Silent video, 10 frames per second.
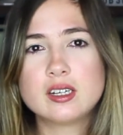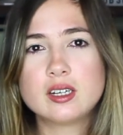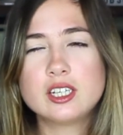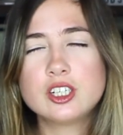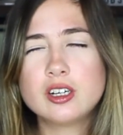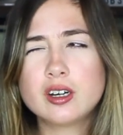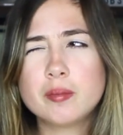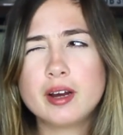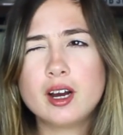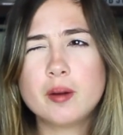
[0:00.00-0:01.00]
it took
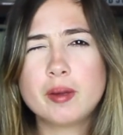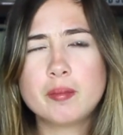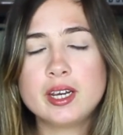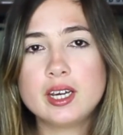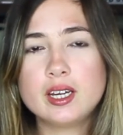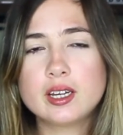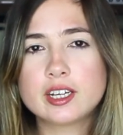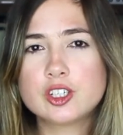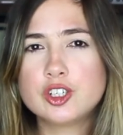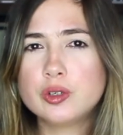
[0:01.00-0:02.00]
about maybe
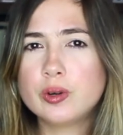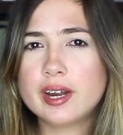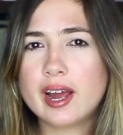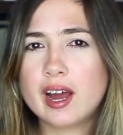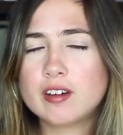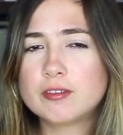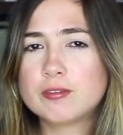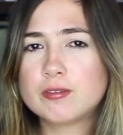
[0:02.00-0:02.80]
like two and a half,